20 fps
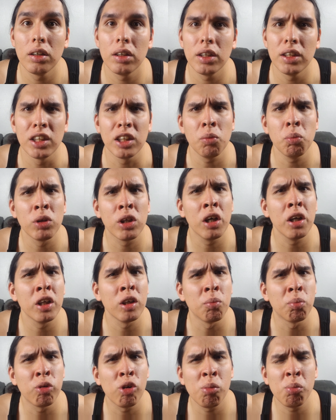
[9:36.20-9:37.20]
Is someone cutting
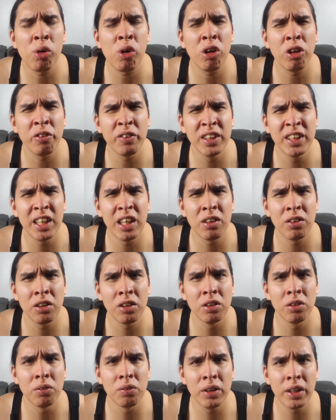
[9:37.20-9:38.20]
a promo all the way down to
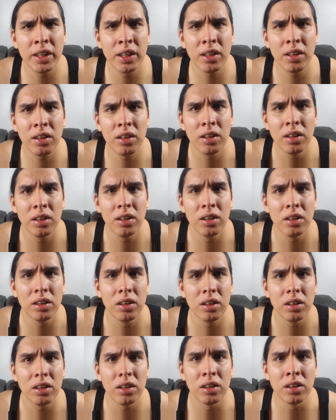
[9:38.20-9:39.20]
the ring?
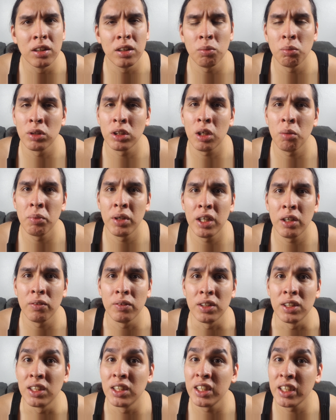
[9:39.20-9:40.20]
Is someone coming out
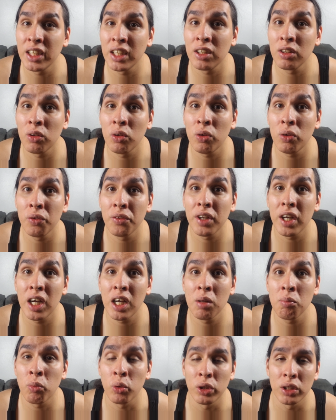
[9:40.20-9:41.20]
and singing the whole
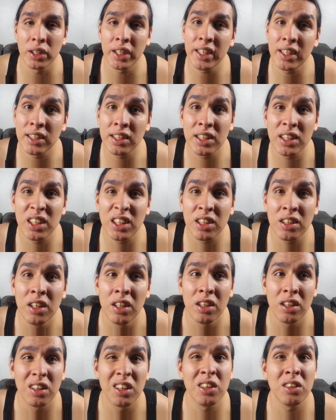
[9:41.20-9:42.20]
time or dancing?
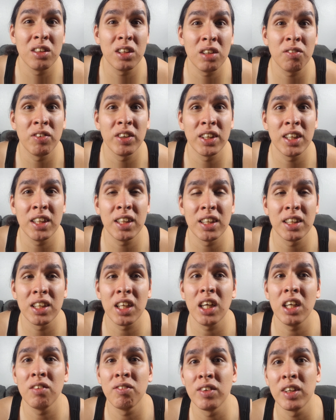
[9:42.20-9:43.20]
Little stuff like that. That's
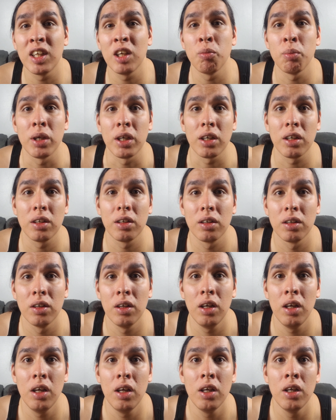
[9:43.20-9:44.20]
kind of a gimmick.
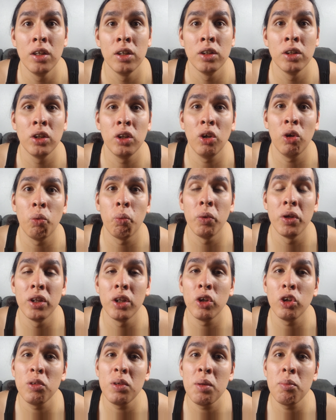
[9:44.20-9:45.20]
So when
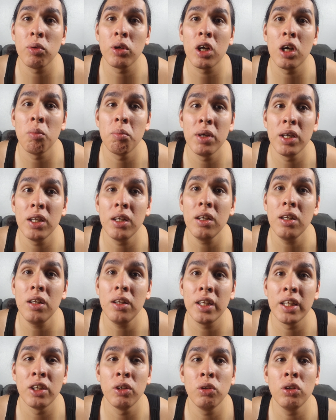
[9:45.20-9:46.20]
those people come in,
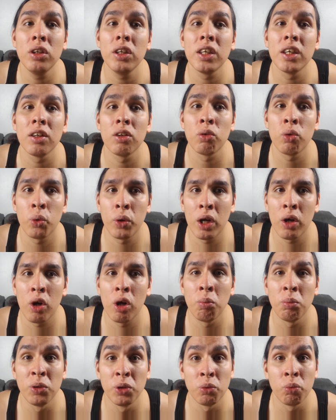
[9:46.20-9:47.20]
they usually get thrown out
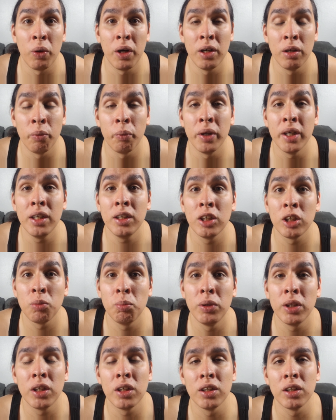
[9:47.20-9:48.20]
almost right away, just
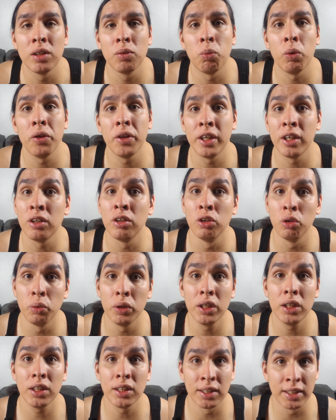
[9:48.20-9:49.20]
because what they're
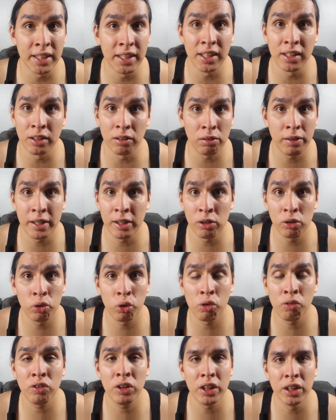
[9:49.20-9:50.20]
doing is getting their character
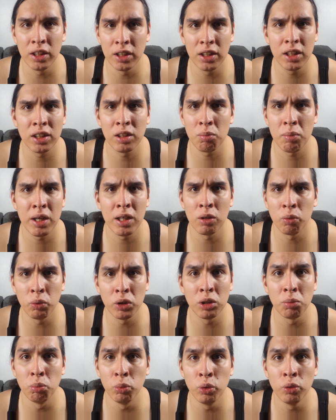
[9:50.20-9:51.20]
over, and it doesn't matter
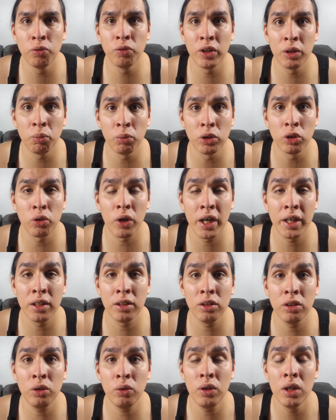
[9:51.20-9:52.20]
which move they would try to
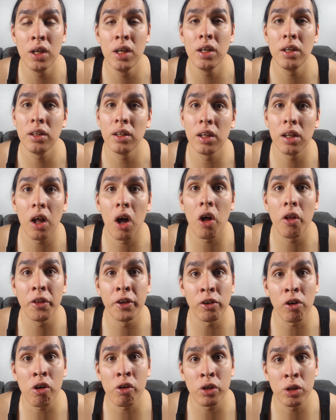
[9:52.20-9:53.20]
do.
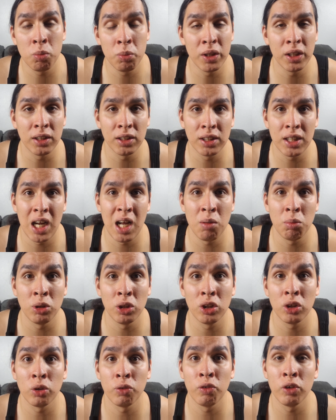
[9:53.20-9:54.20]
They're already being
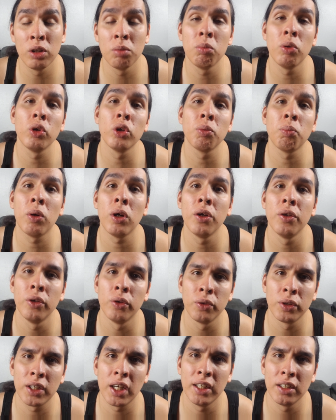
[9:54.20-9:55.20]
established. So for the most part,
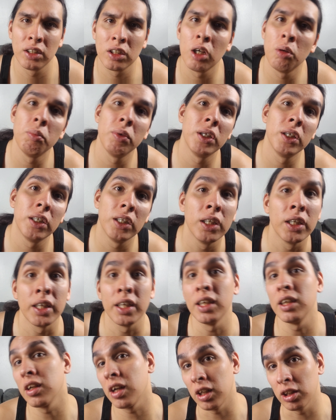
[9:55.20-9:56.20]
those guys come in and
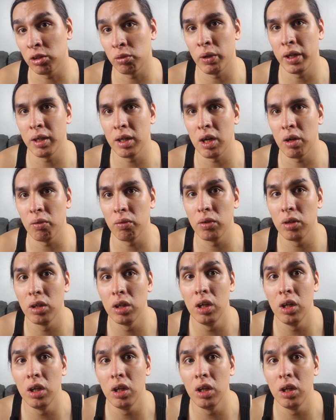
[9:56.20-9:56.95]
get tossed right out.